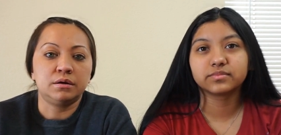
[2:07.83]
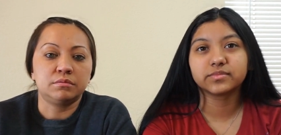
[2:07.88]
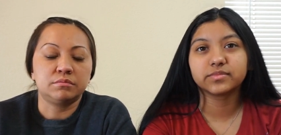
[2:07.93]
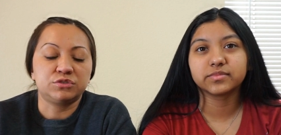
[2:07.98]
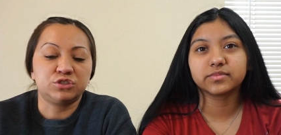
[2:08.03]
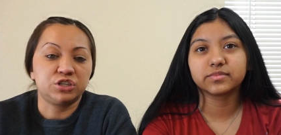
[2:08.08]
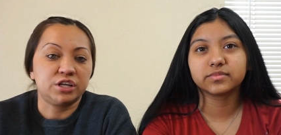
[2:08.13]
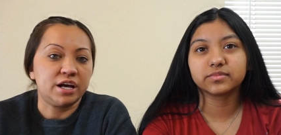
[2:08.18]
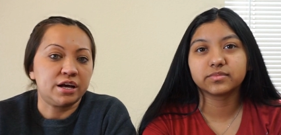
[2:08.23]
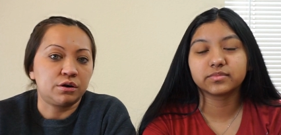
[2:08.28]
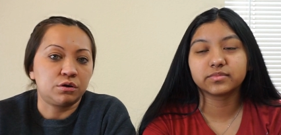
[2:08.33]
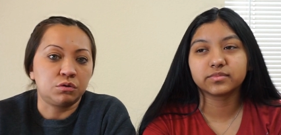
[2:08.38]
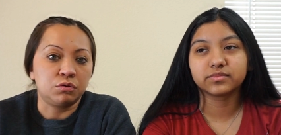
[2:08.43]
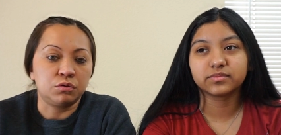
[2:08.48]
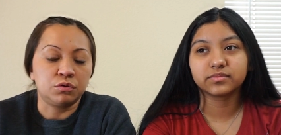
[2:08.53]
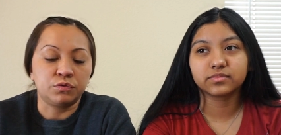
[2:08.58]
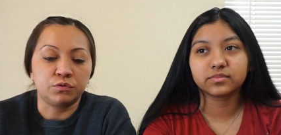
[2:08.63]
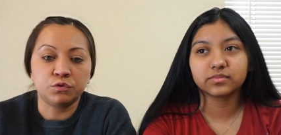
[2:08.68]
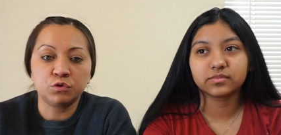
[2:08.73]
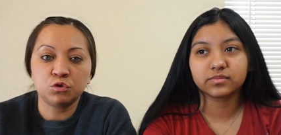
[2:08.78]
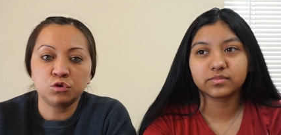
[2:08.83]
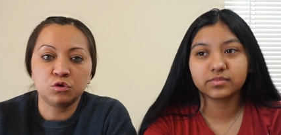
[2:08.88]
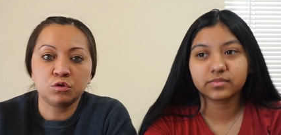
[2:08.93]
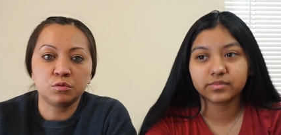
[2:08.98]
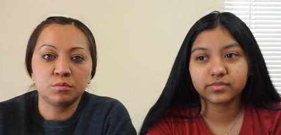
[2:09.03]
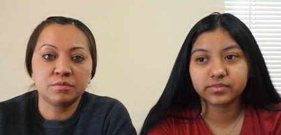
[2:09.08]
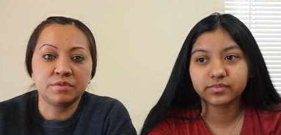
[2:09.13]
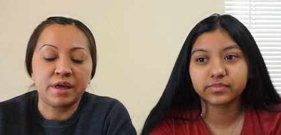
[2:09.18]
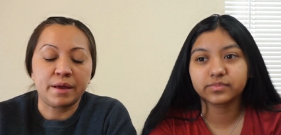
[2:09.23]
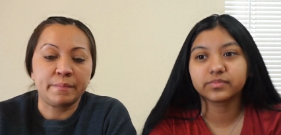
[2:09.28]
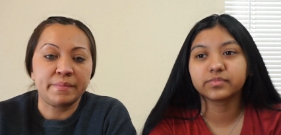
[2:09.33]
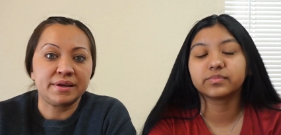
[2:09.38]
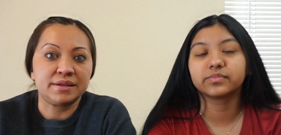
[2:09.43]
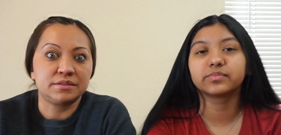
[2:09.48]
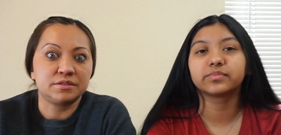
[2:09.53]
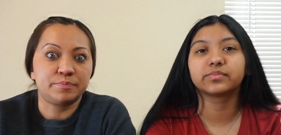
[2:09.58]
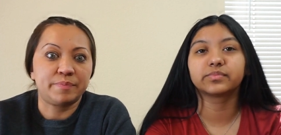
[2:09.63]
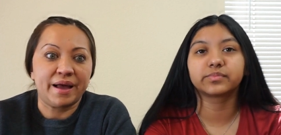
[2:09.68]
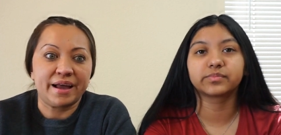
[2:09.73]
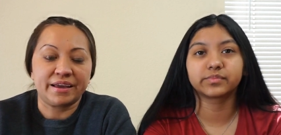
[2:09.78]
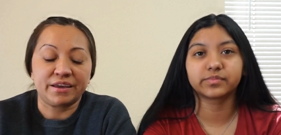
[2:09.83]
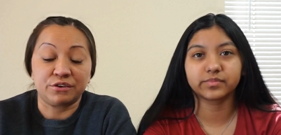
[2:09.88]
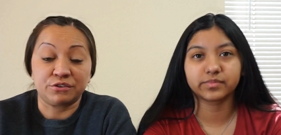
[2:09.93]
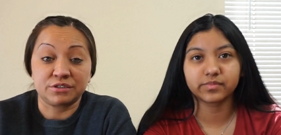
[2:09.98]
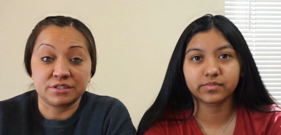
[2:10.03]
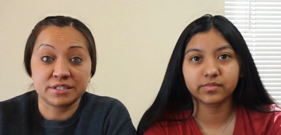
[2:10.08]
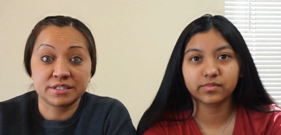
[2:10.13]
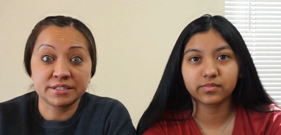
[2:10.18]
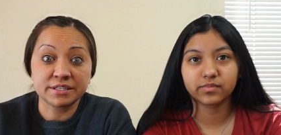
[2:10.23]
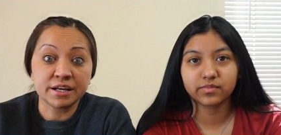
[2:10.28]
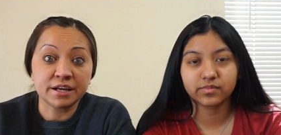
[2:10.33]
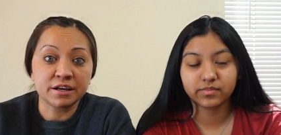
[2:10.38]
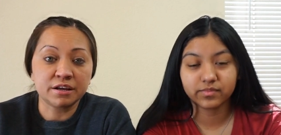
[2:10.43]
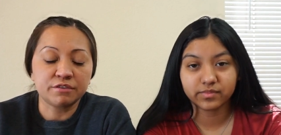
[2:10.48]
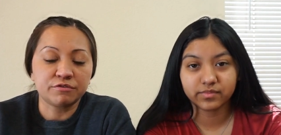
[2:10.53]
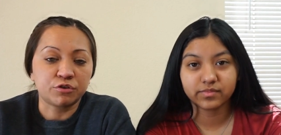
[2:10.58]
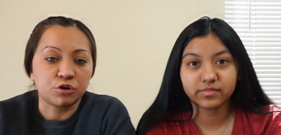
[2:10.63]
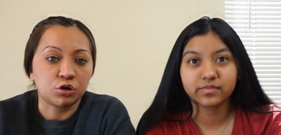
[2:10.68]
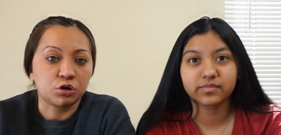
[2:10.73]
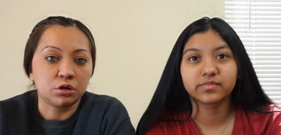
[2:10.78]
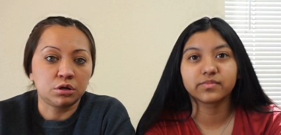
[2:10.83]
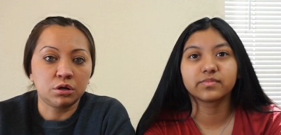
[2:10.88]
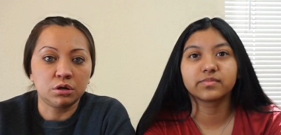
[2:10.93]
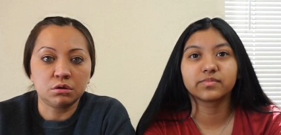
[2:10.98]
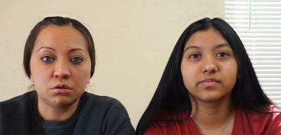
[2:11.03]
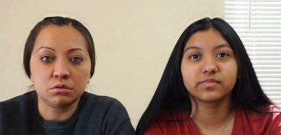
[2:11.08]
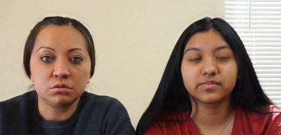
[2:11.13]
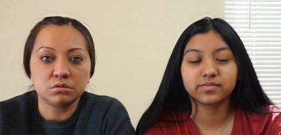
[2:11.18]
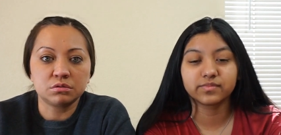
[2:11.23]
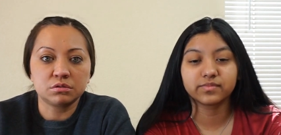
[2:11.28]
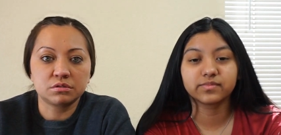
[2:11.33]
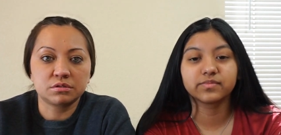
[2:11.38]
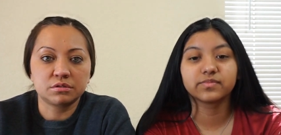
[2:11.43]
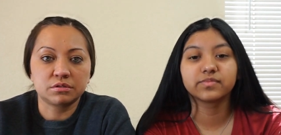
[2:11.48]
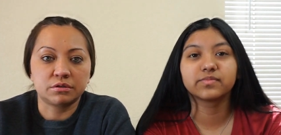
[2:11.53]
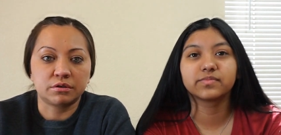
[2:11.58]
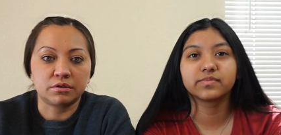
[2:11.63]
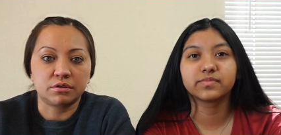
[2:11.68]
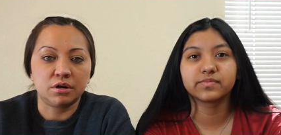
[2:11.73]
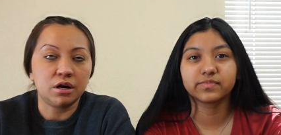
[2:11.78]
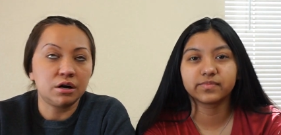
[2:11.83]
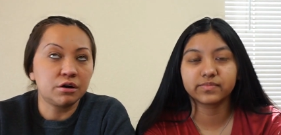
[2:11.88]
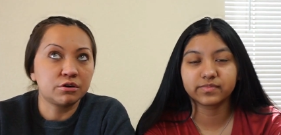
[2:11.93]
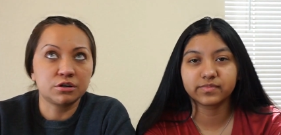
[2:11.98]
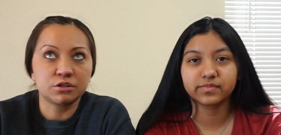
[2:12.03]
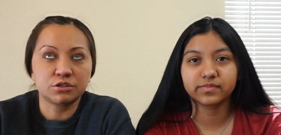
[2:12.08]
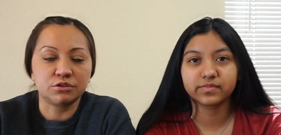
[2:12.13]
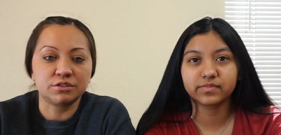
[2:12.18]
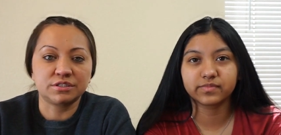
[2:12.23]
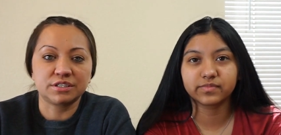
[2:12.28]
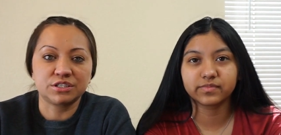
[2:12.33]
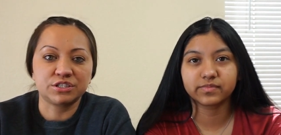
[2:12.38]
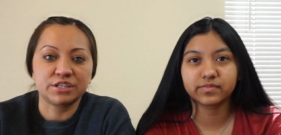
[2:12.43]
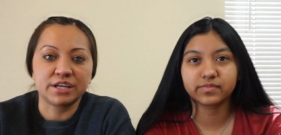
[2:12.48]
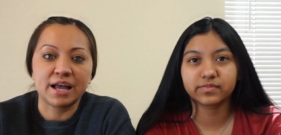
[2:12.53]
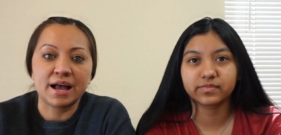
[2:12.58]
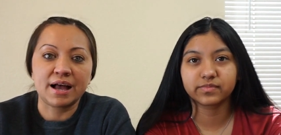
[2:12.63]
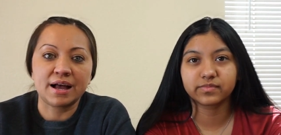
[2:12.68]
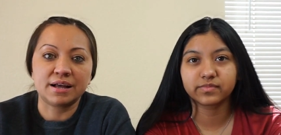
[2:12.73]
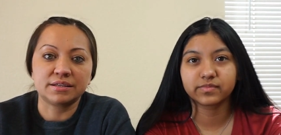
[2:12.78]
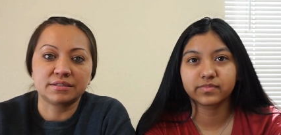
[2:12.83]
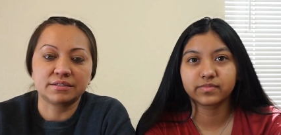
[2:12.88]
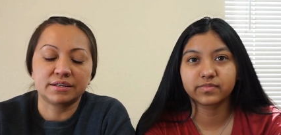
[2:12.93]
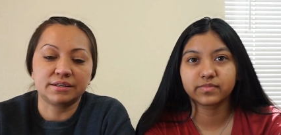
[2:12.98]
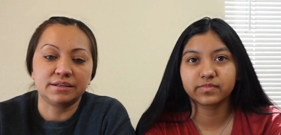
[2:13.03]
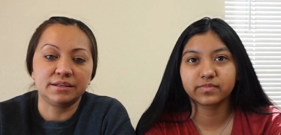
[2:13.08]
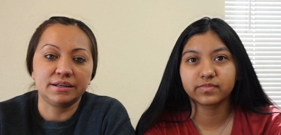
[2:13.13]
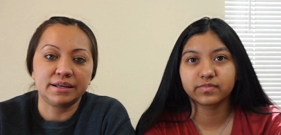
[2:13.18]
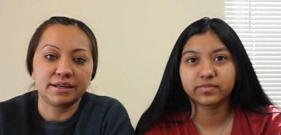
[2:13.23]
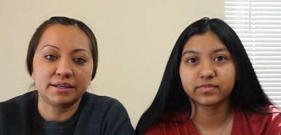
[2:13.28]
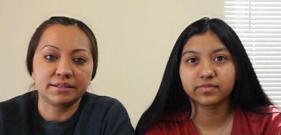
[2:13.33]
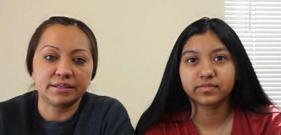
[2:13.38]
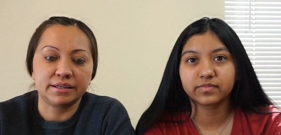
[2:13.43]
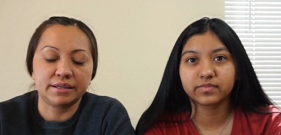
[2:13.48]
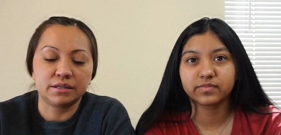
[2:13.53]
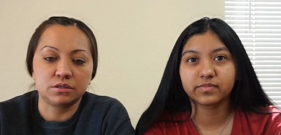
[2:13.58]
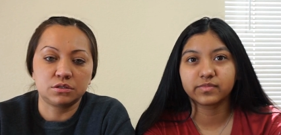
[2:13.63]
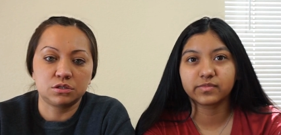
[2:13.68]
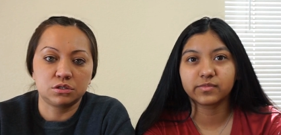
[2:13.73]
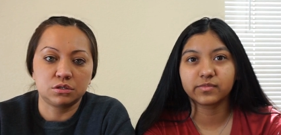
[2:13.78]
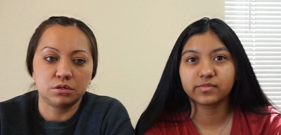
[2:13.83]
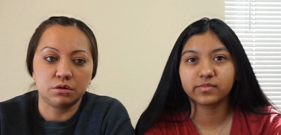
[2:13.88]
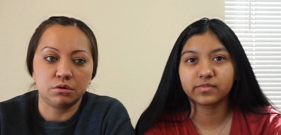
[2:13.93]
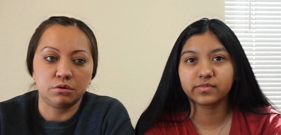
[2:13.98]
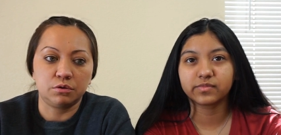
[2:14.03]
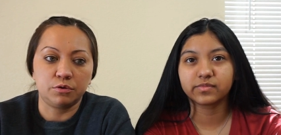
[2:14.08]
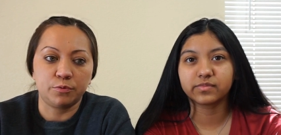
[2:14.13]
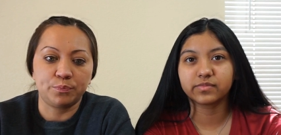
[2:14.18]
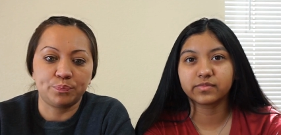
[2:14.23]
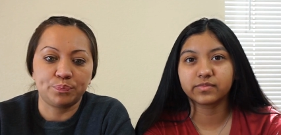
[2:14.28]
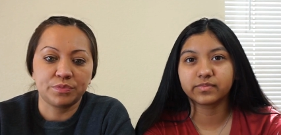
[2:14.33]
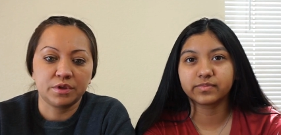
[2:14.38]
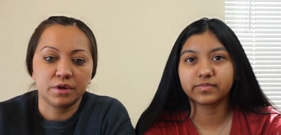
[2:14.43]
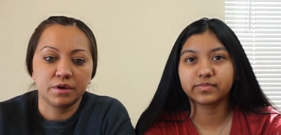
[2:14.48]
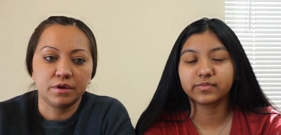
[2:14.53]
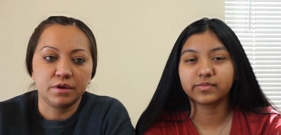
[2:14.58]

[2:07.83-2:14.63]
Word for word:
Speaker 1: She had her own room. That meant packing her stuff, her clothes, all her toys that she has and collected. So